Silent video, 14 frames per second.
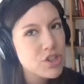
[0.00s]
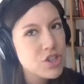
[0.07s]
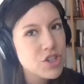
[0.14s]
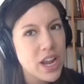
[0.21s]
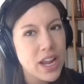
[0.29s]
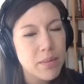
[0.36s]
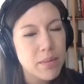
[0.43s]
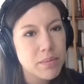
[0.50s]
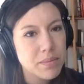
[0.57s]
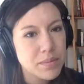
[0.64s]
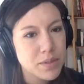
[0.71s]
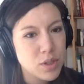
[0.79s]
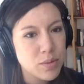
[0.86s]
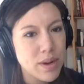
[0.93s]
shame
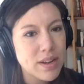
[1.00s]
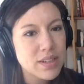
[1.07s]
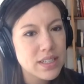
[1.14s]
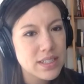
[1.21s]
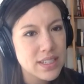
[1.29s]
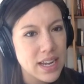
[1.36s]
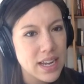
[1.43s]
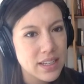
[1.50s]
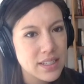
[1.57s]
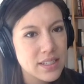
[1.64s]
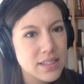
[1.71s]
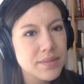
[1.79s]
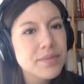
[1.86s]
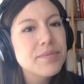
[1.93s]
surrounding right.
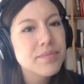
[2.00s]
sex.